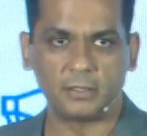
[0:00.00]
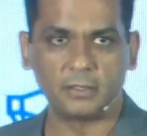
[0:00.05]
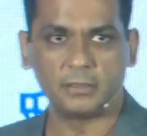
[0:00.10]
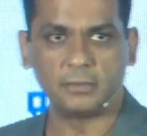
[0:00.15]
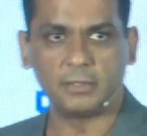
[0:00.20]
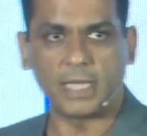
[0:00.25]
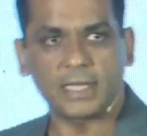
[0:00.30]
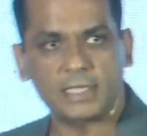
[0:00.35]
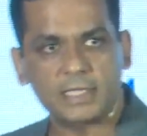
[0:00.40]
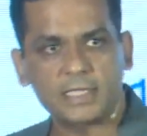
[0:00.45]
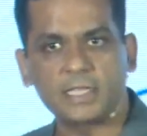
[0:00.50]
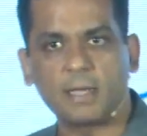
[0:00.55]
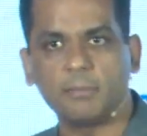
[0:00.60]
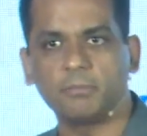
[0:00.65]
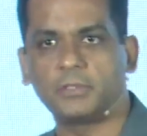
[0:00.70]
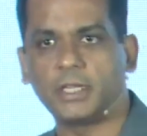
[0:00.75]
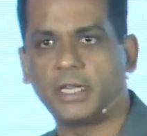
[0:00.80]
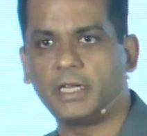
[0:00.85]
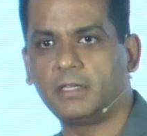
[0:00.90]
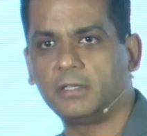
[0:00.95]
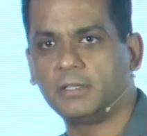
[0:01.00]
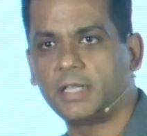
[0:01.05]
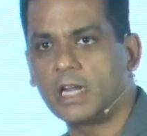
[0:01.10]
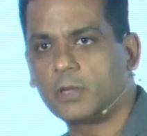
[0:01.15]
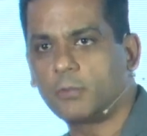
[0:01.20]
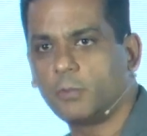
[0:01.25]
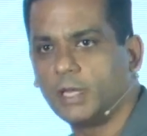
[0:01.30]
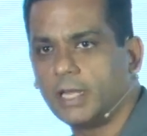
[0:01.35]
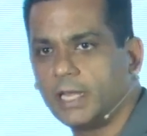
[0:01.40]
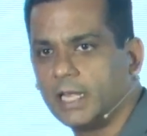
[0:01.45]
That's something that
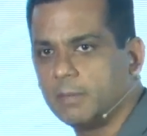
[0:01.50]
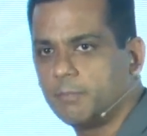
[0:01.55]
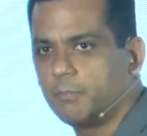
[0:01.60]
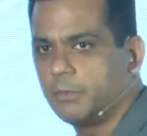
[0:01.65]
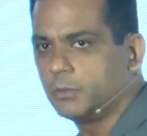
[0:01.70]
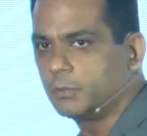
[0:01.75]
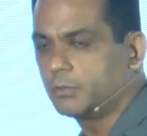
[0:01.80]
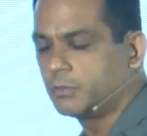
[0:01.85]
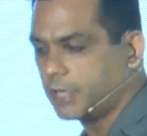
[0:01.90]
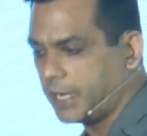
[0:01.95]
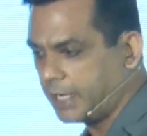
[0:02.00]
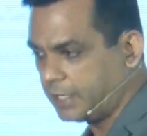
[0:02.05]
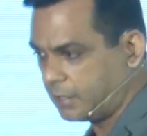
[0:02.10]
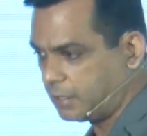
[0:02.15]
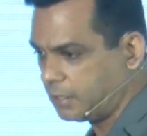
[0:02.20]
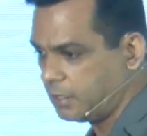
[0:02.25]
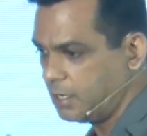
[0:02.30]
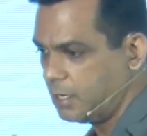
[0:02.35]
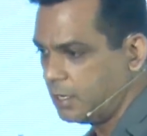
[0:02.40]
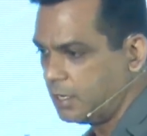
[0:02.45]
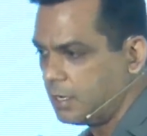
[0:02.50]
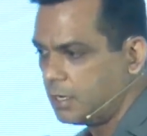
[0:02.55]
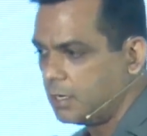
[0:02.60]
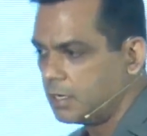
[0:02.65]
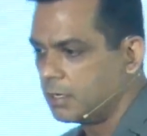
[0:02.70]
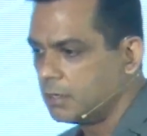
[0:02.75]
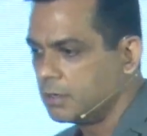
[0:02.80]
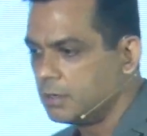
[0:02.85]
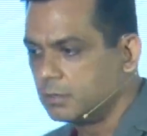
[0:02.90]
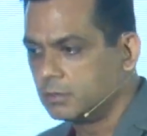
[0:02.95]
will help you take
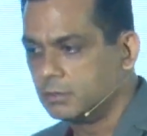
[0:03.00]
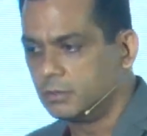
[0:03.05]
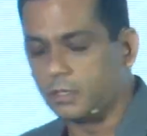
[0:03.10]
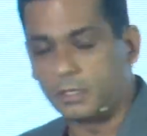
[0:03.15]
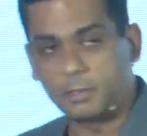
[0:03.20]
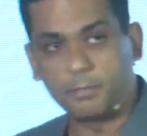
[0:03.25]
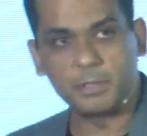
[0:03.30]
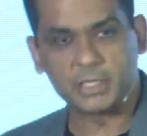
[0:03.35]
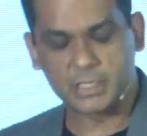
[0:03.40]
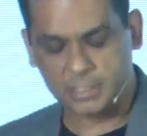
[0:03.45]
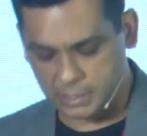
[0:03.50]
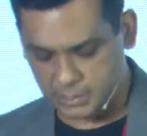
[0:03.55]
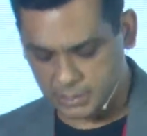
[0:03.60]
good business